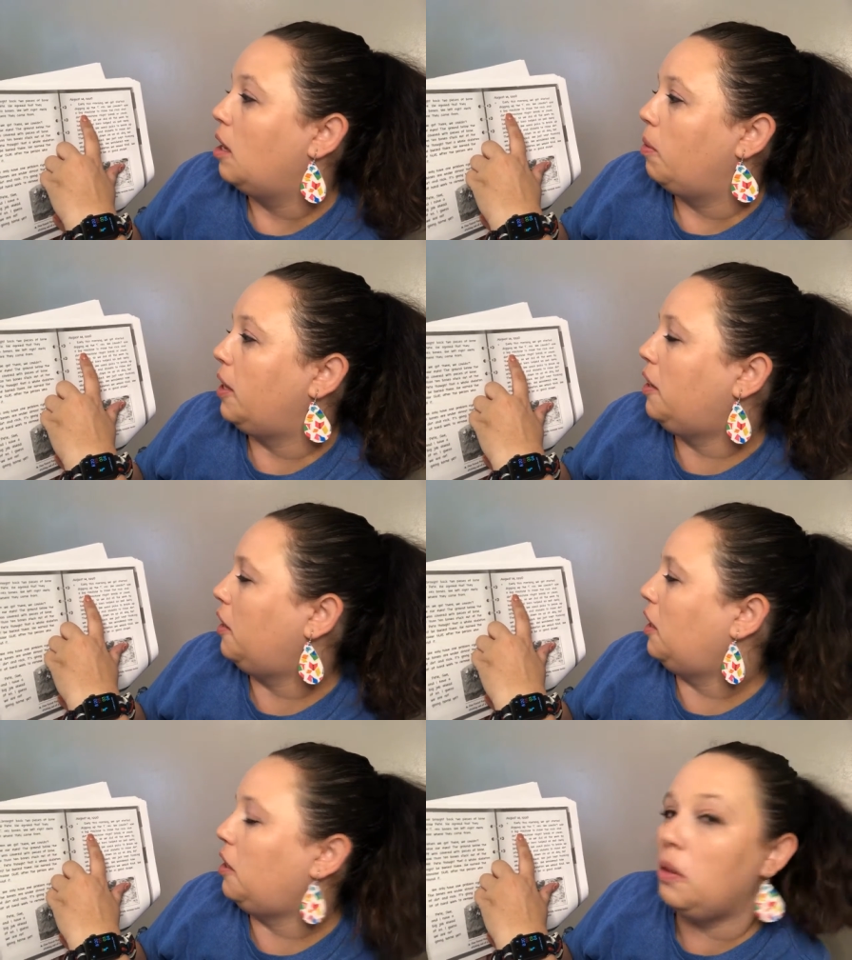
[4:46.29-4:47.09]
We
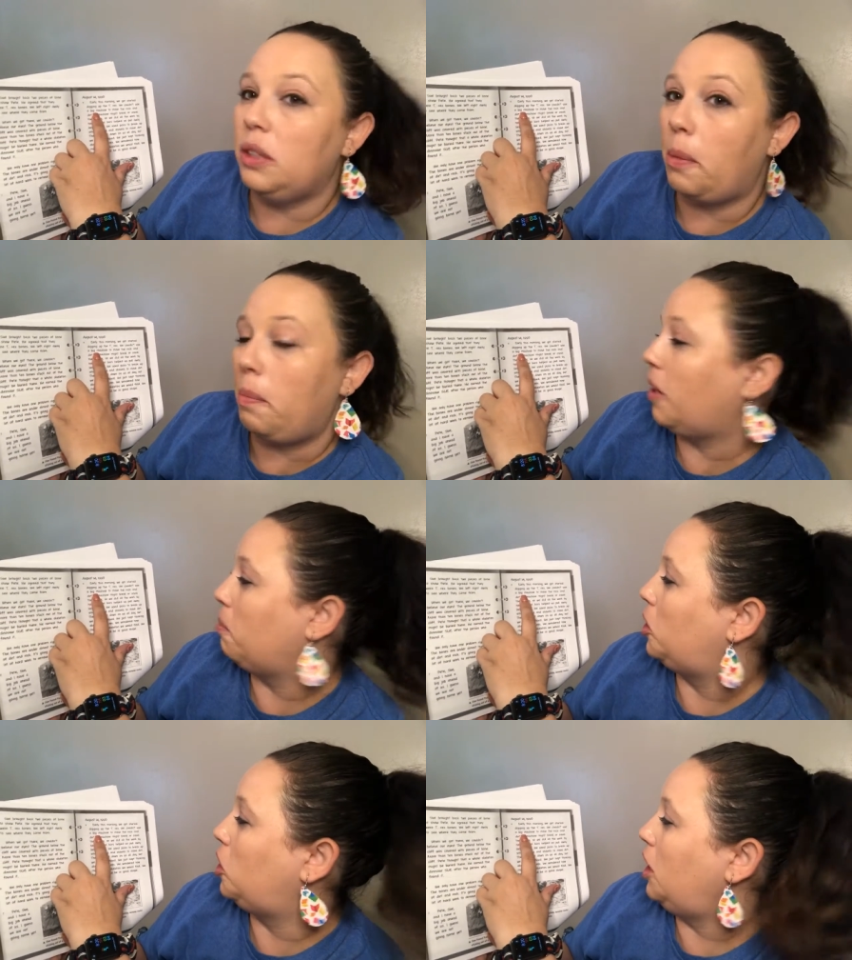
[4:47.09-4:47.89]
couldn't use a big
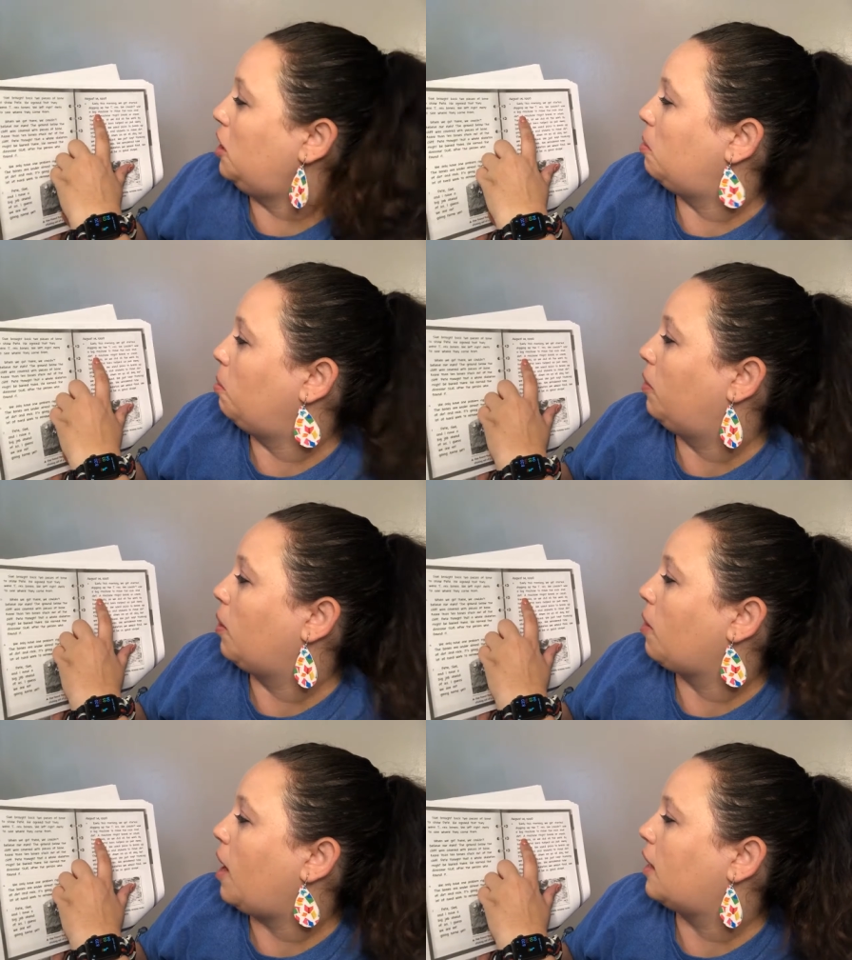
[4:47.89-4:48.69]
machine to move
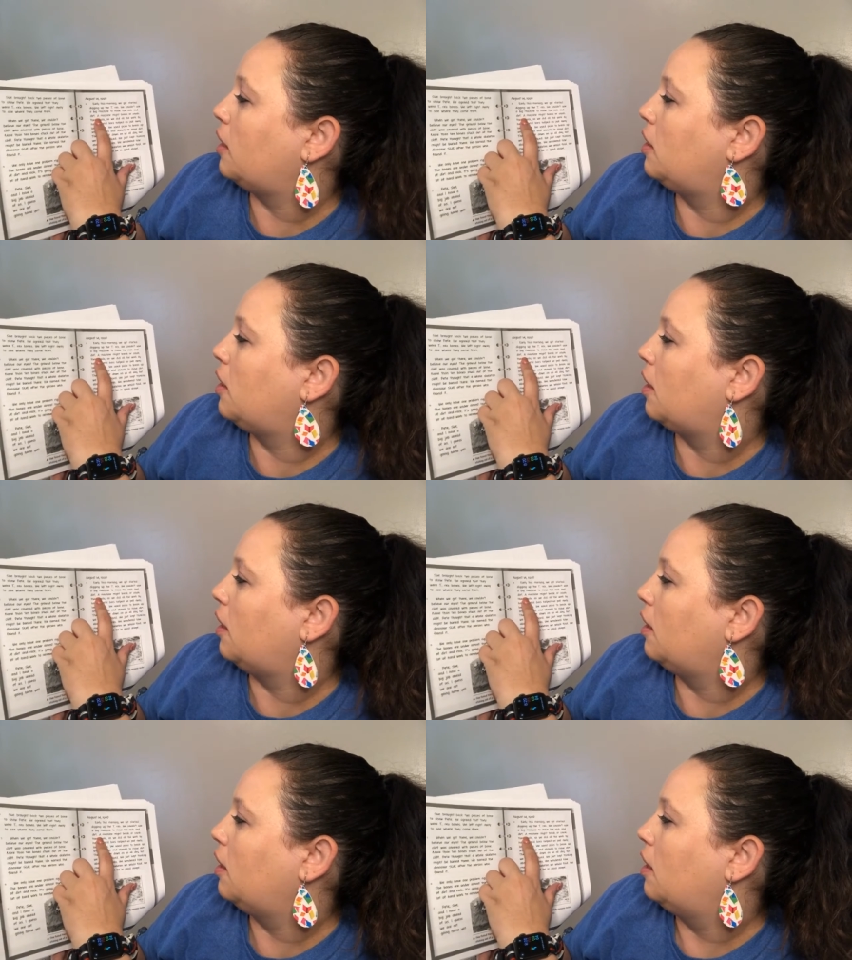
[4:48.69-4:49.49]
the rock and
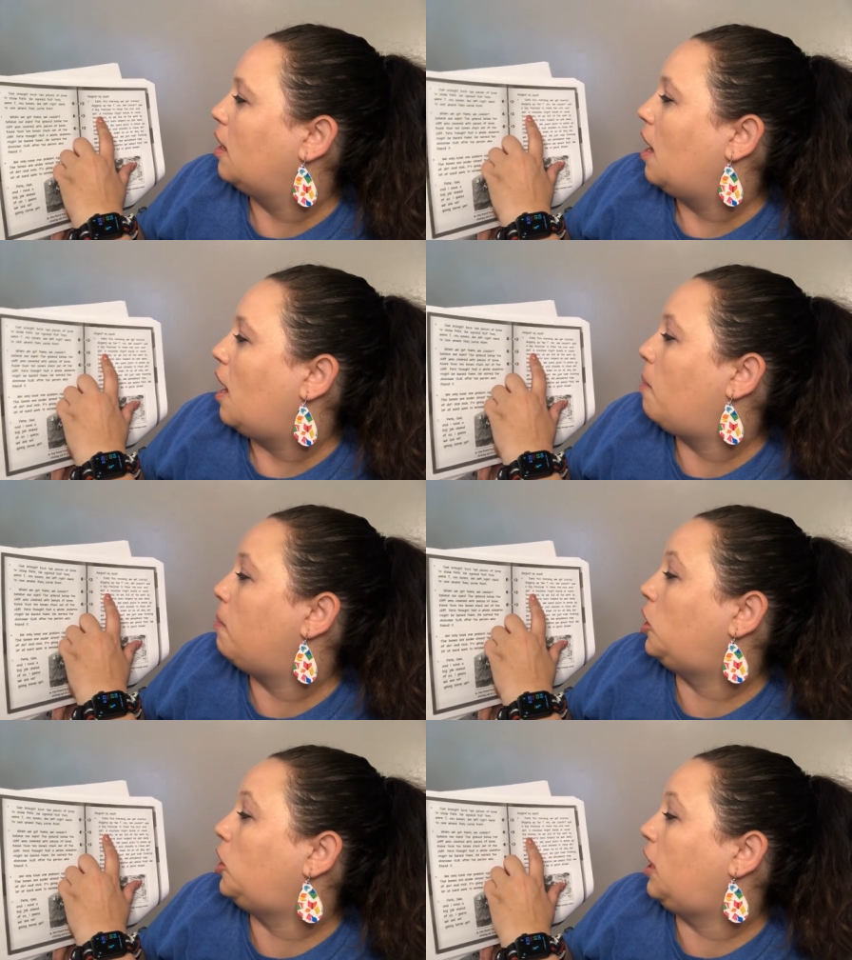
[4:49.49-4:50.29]
dirt, a
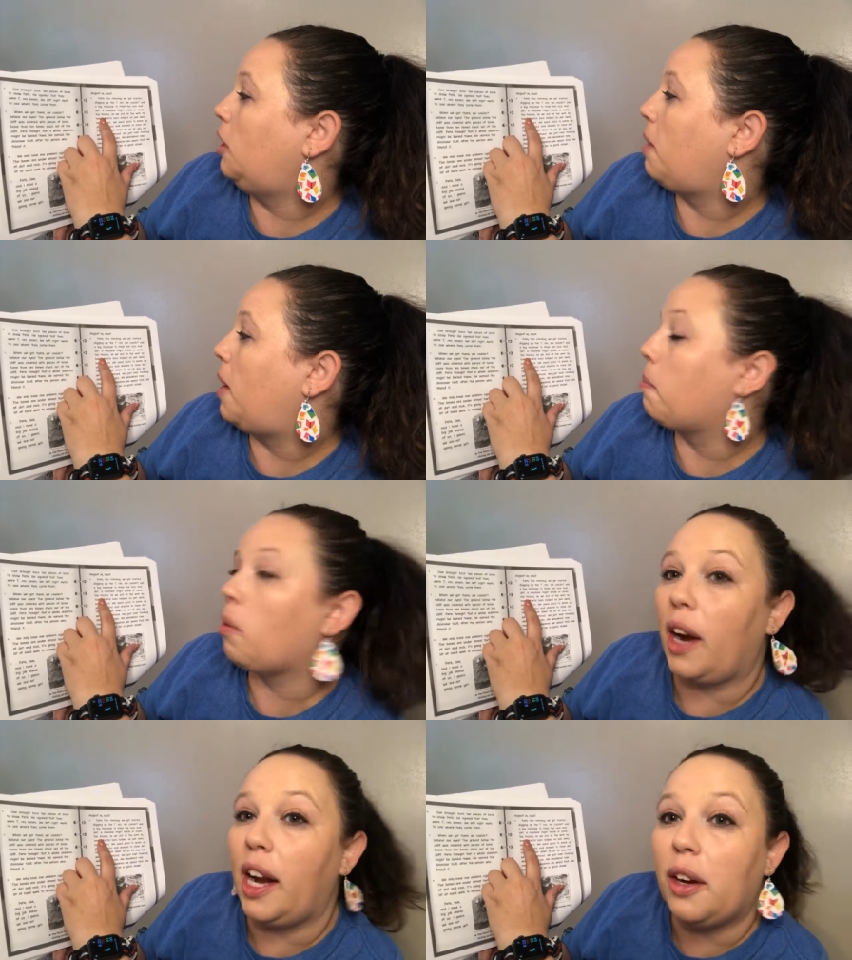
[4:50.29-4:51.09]
machine might
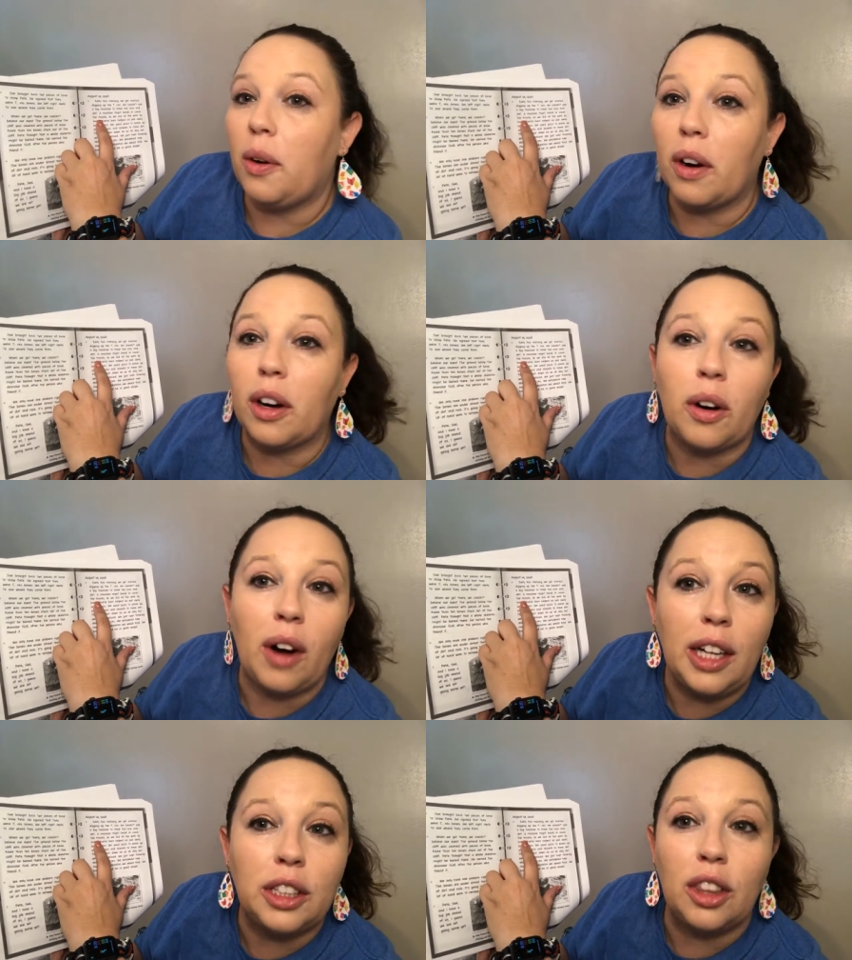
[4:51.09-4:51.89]
break or
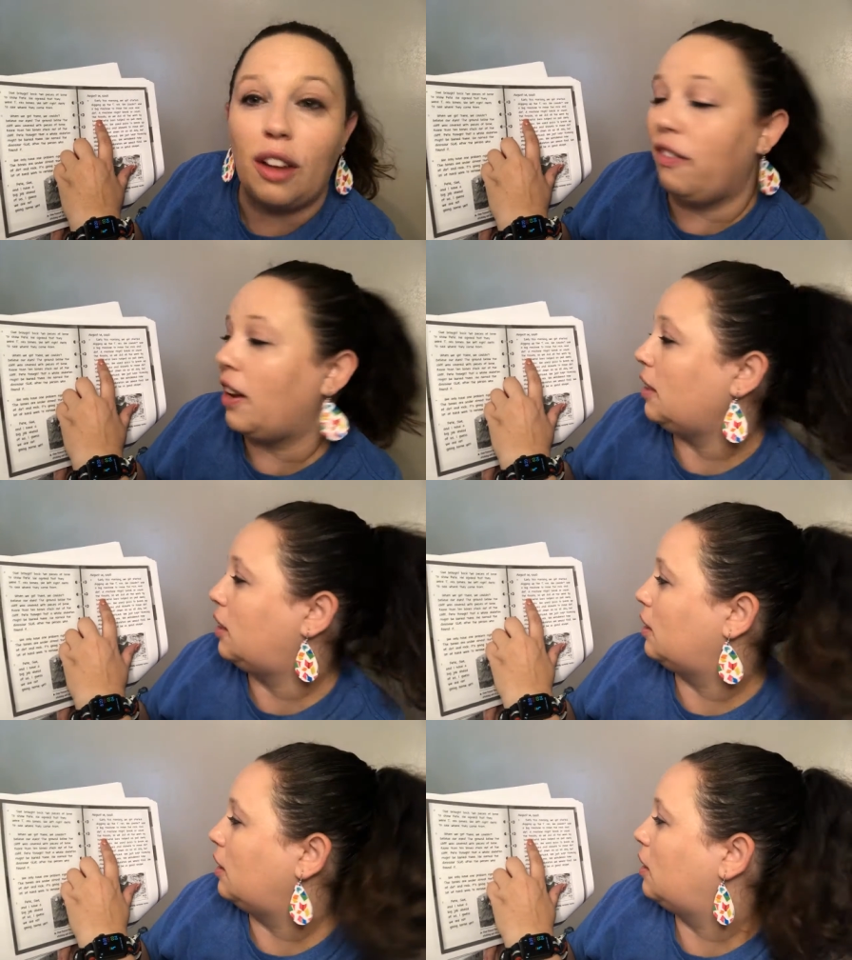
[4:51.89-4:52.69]
crush the
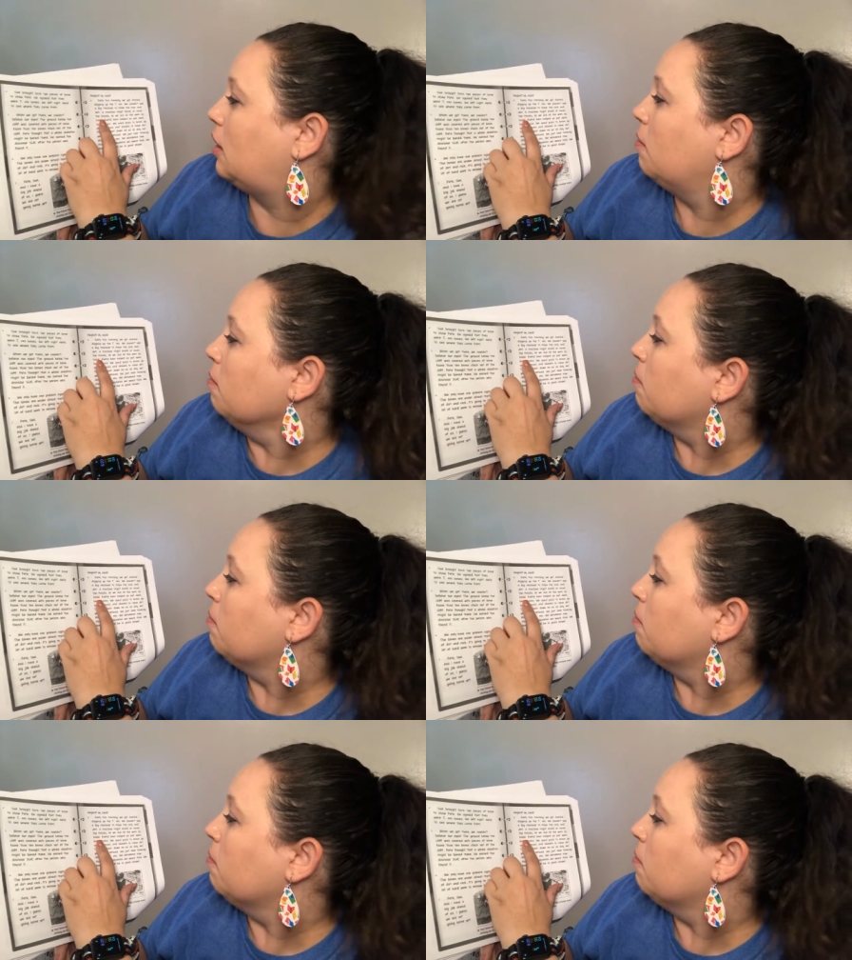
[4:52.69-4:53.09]
fossils.